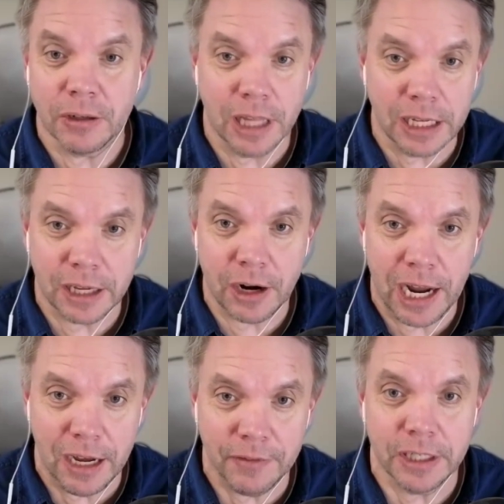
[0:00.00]
Like, they're
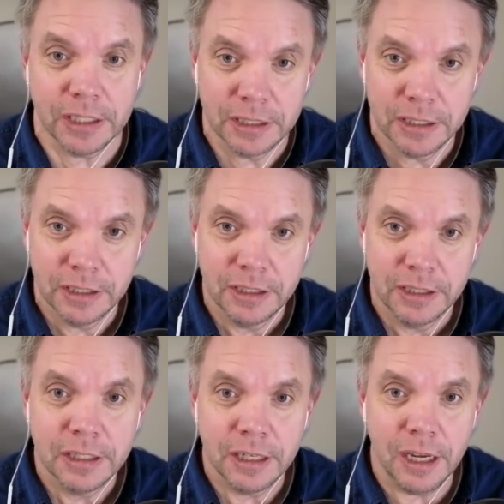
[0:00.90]
having
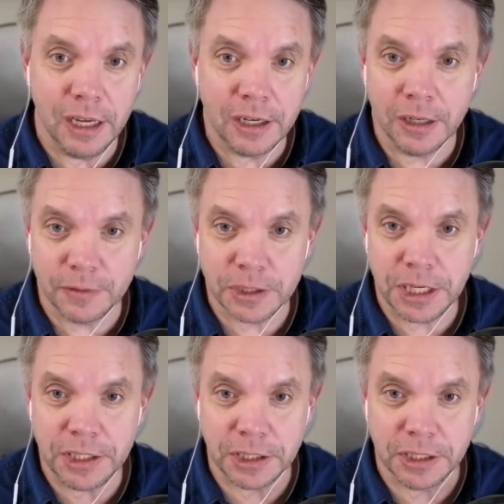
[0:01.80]
a
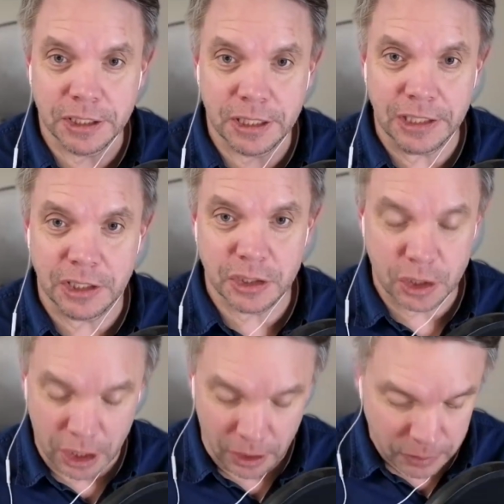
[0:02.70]
conversation that just
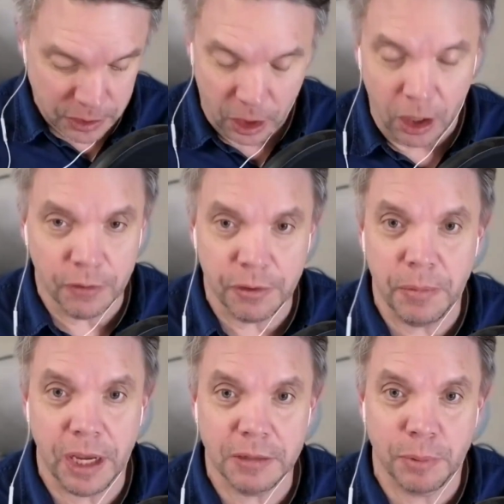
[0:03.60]
covers all of the
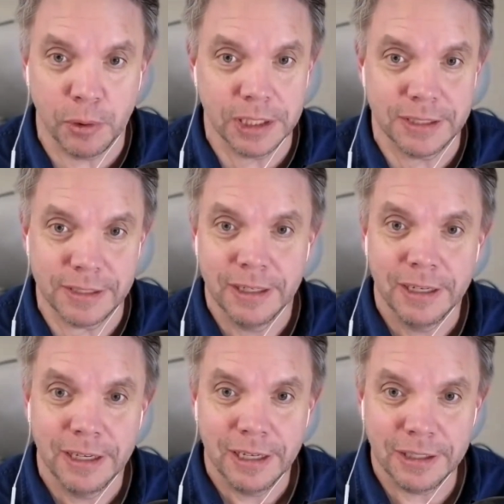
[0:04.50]
main points,
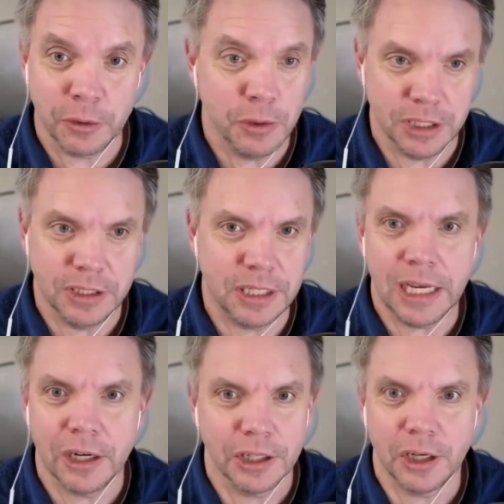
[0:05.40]
so you could take
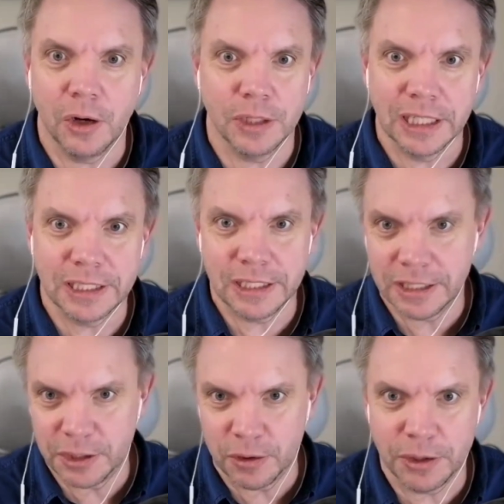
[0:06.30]
it on the go and listen
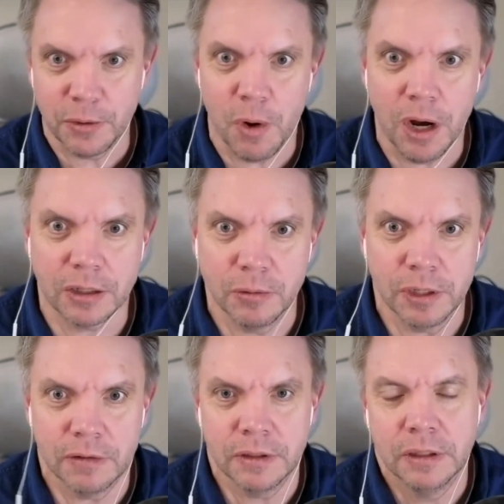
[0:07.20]
as you're on your walk or
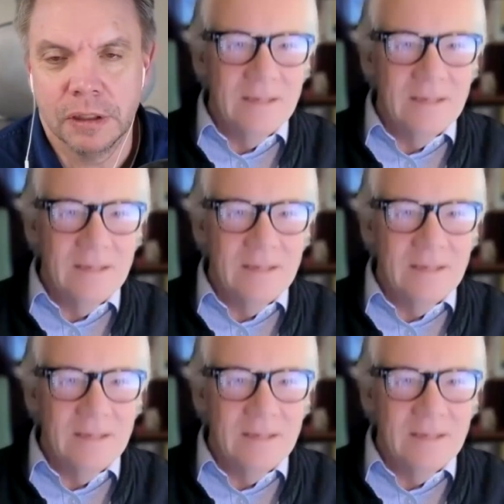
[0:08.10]
whatever.